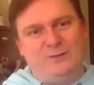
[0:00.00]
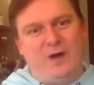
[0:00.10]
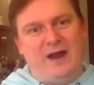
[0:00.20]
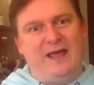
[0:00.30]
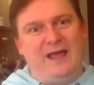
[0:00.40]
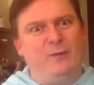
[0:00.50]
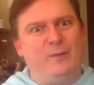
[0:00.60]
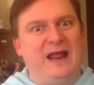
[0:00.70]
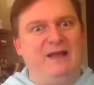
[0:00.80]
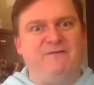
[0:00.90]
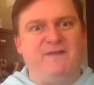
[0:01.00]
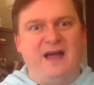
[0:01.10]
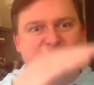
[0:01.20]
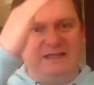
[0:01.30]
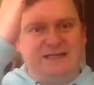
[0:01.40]
yes. in one, and there'll be like five
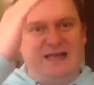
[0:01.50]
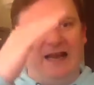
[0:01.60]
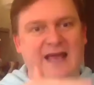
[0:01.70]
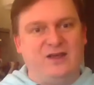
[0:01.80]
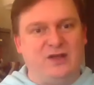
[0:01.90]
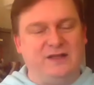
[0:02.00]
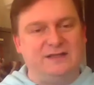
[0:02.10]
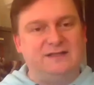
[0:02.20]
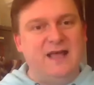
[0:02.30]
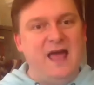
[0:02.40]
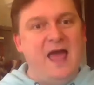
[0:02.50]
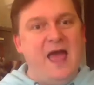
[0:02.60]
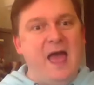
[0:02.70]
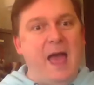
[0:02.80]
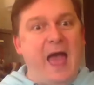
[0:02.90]
or six collections. Yes,